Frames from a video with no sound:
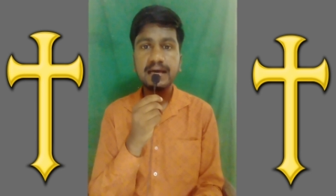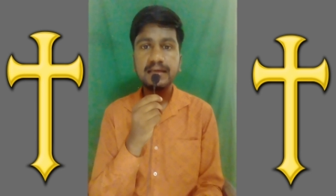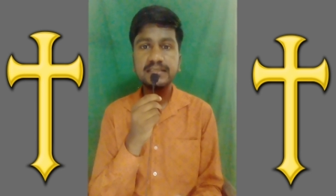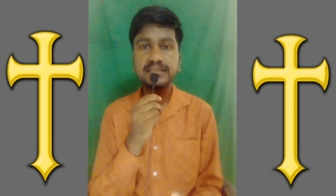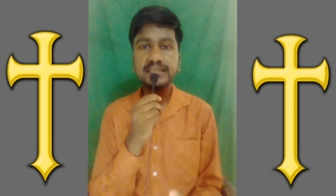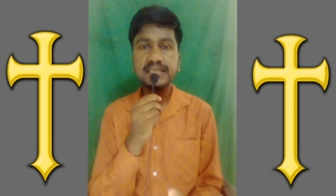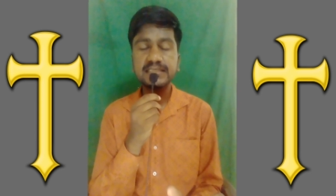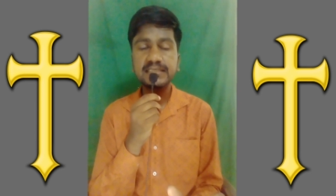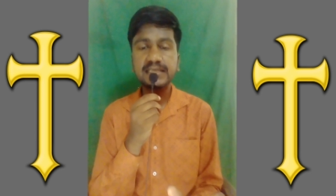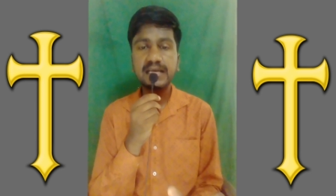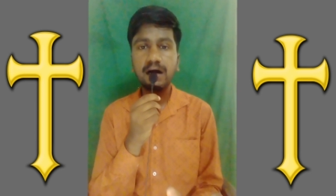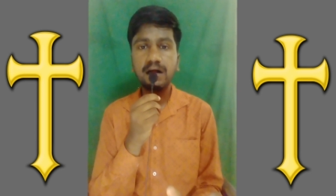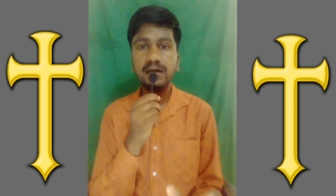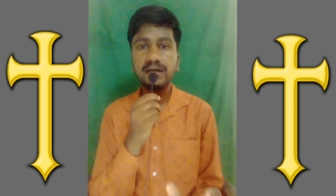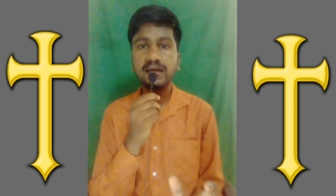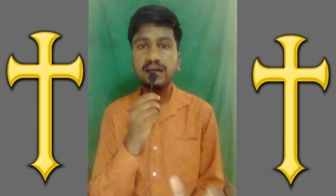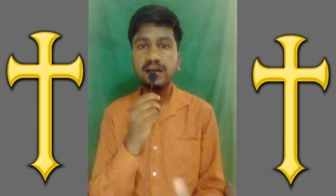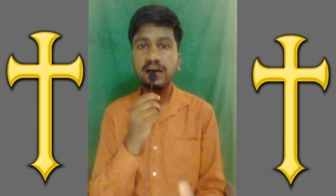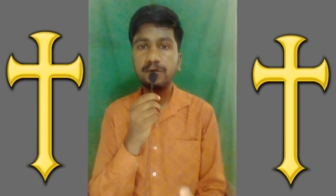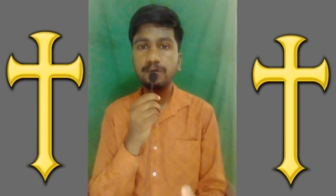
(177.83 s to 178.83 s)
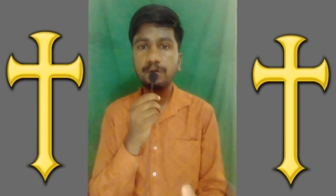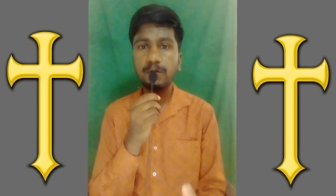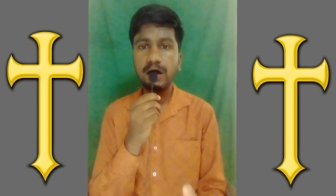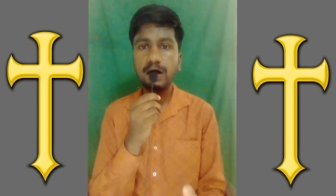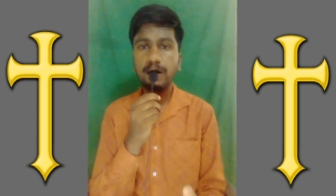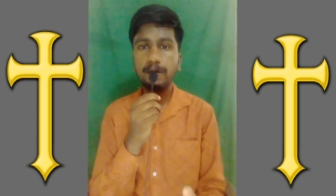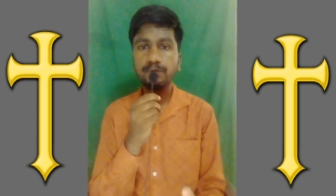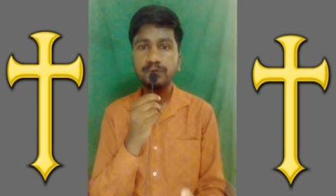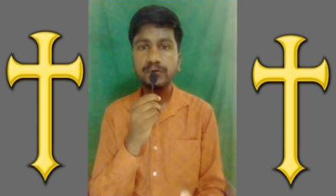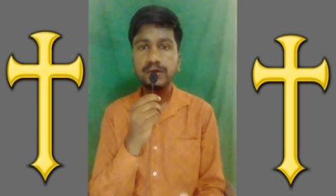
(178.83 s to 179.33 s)
This is called
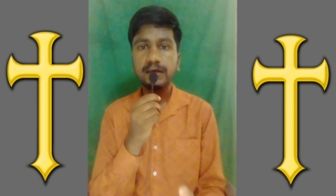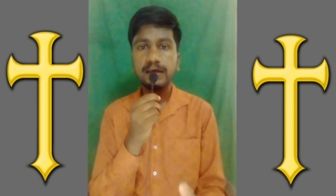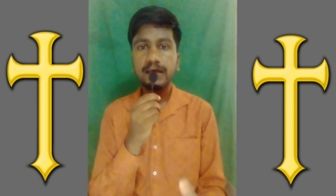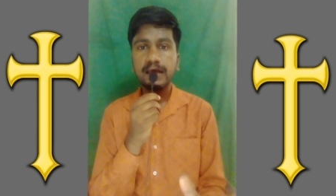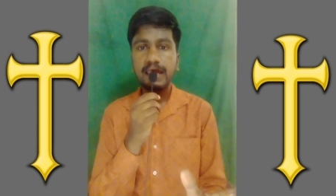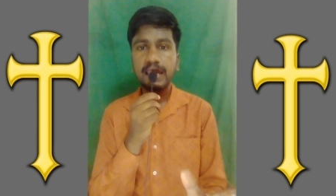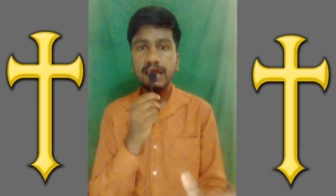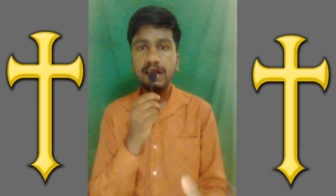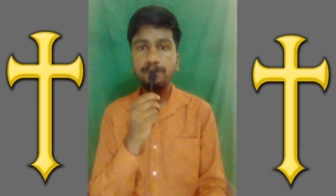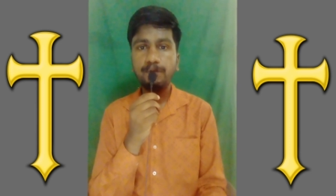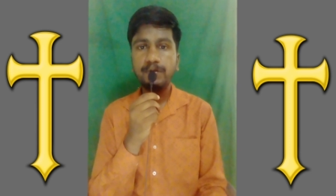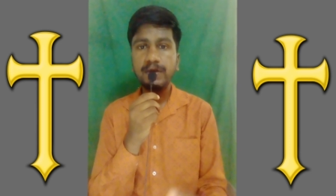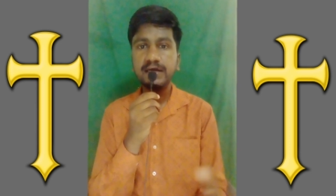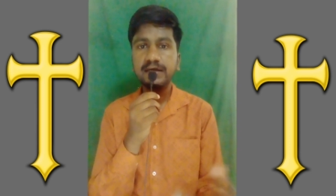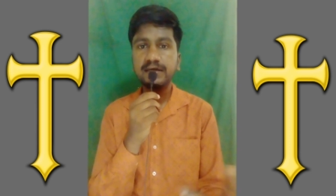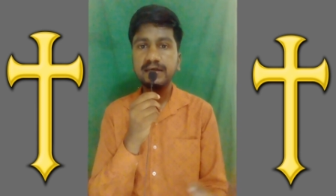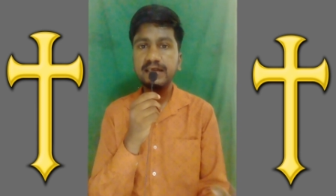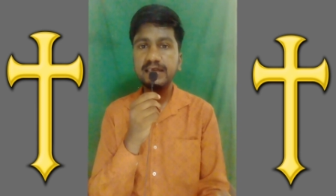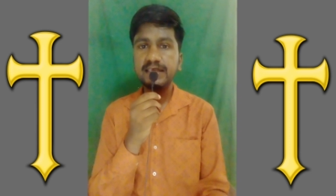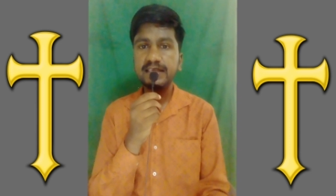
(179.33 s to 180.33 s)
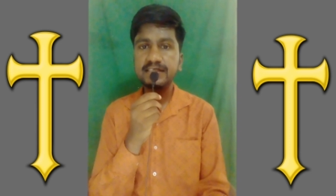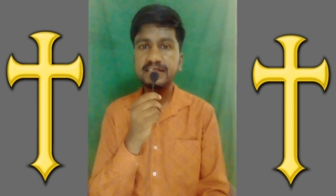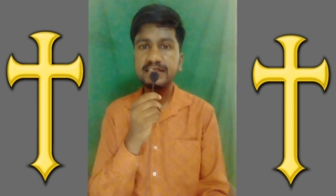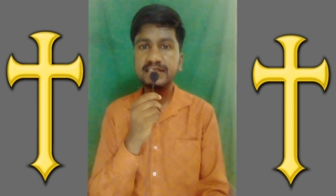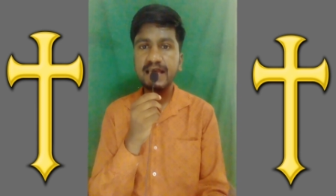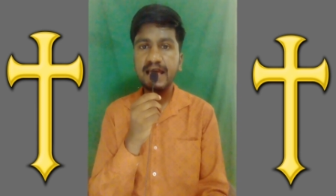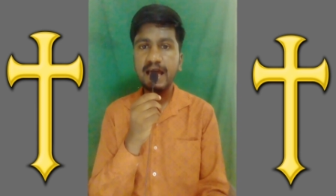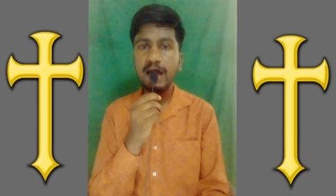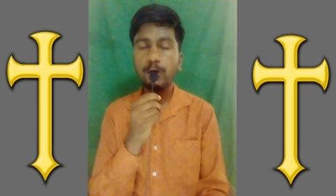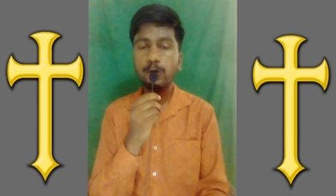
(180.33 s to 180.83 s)
karma. Helping tree
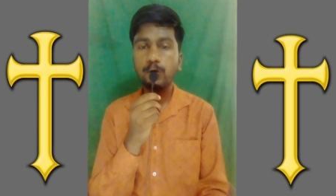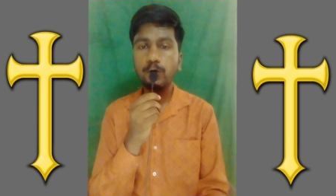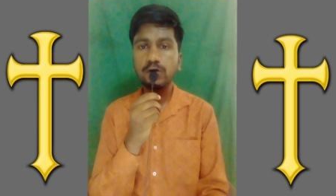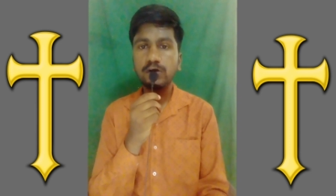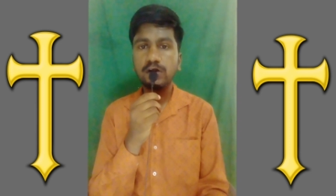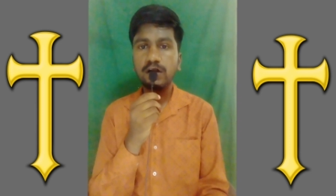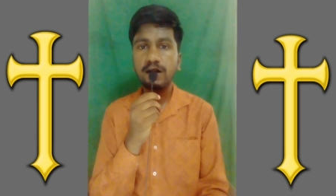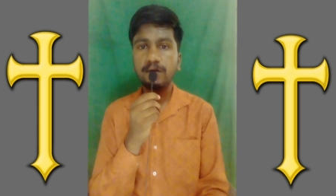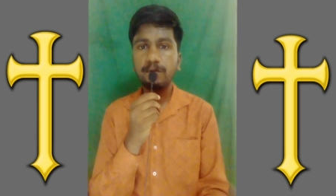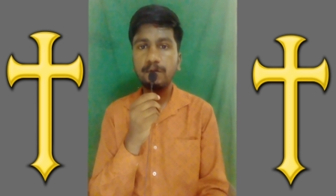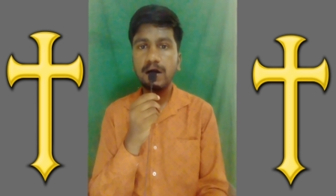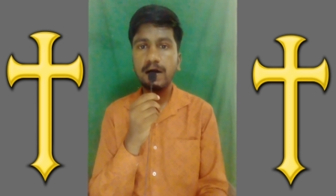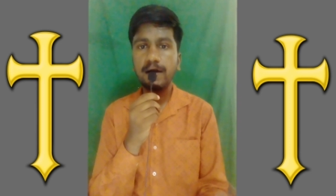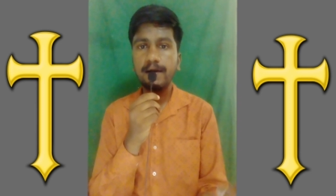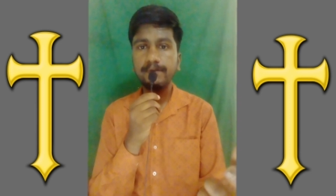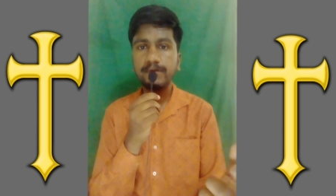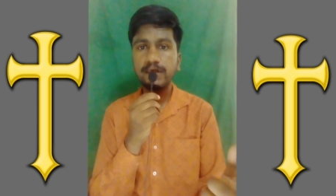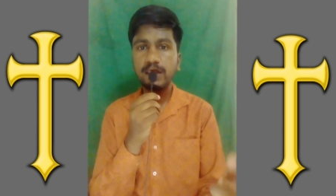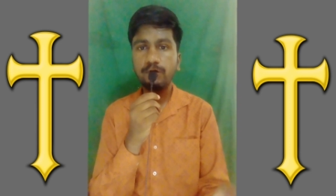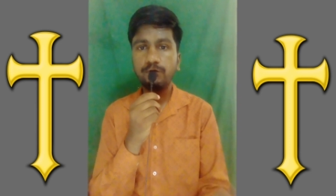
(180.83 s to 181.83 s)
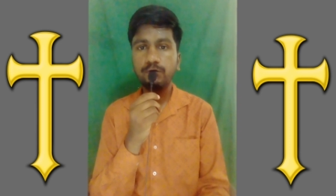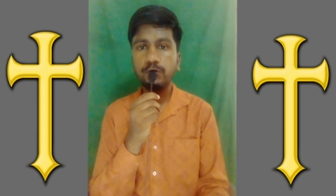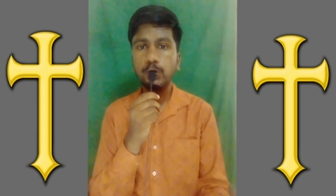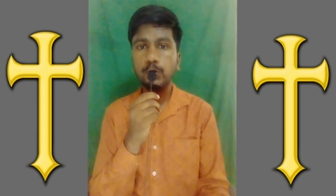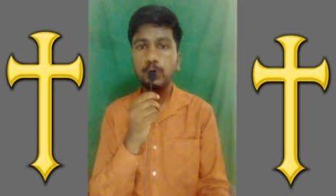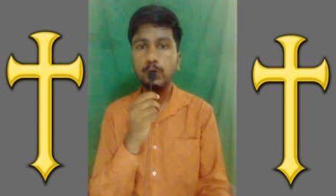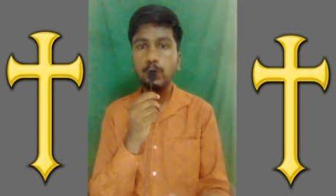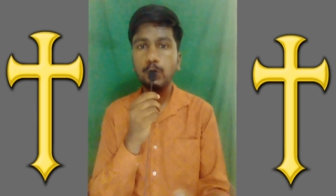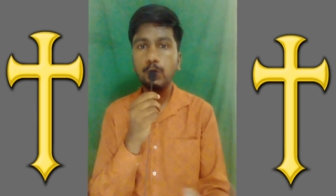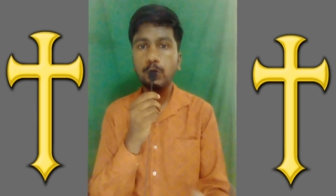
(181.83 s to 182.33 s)
is a good karma. If
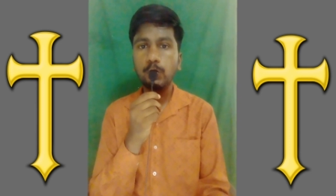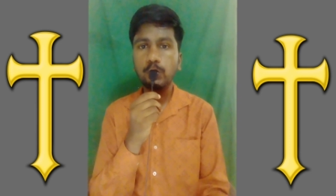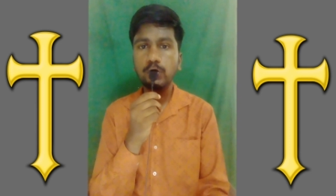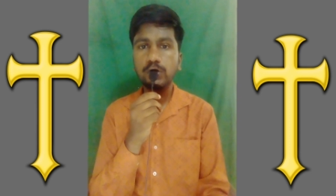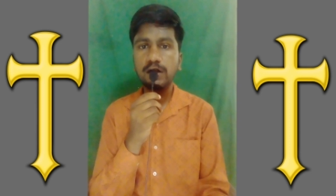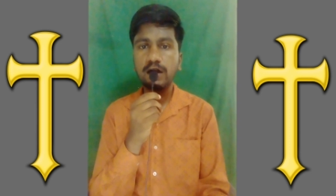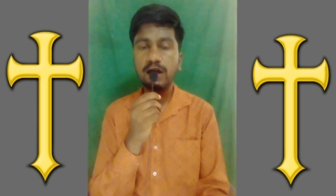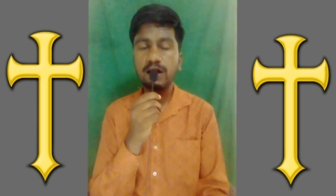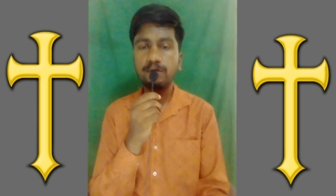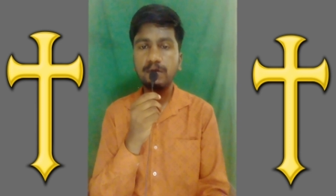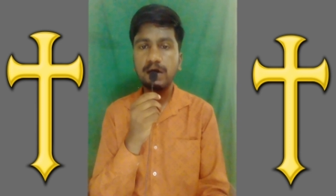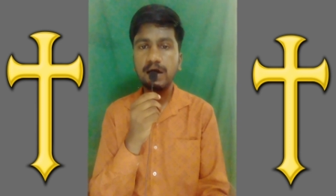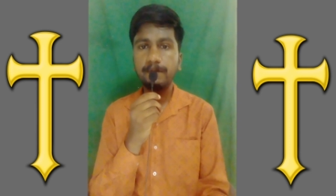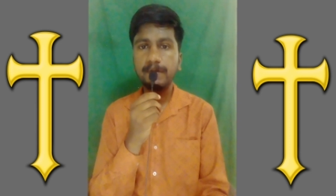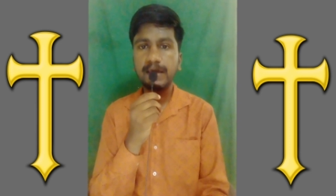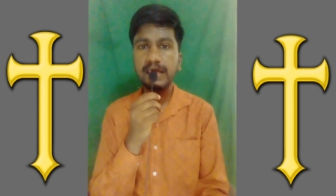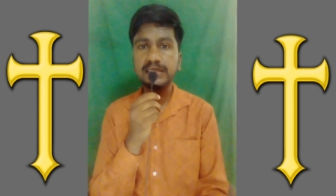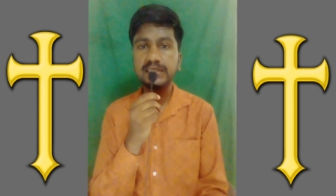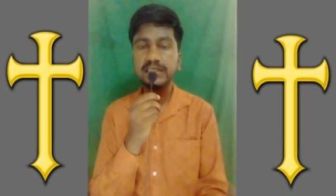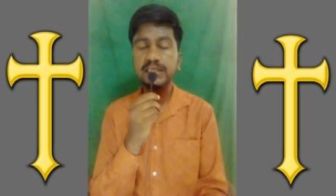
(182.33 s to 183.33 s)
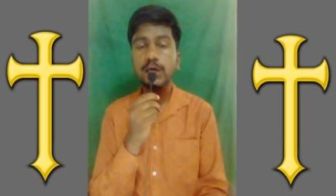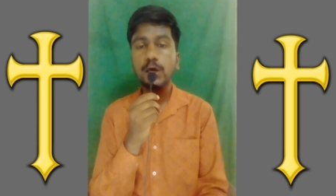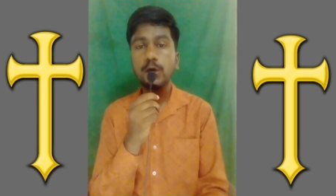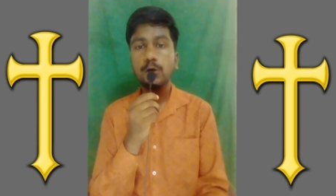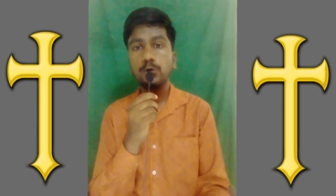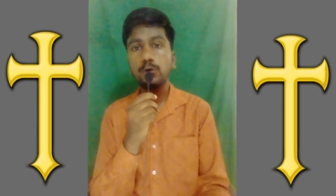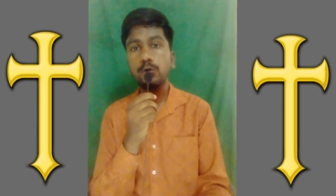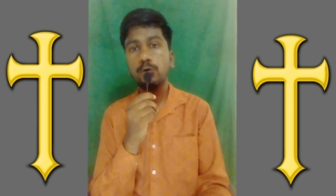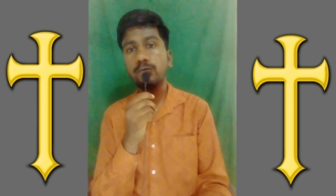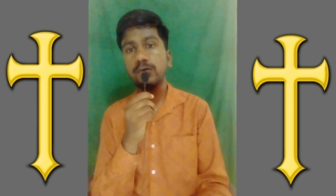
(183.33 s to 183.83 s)
you do good karma, means
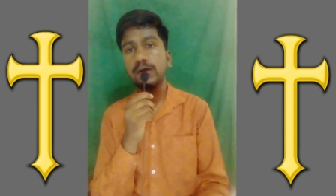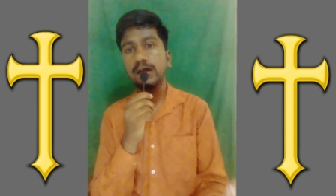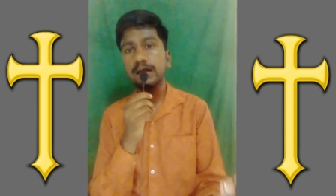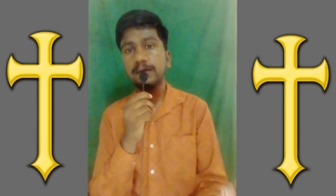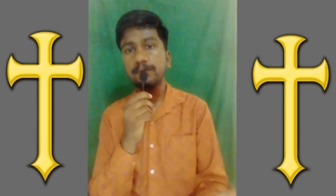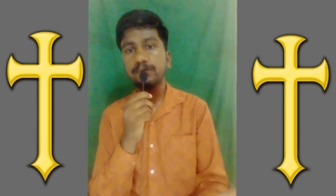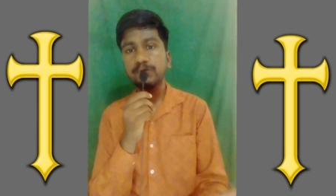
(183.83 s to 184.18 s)
you will,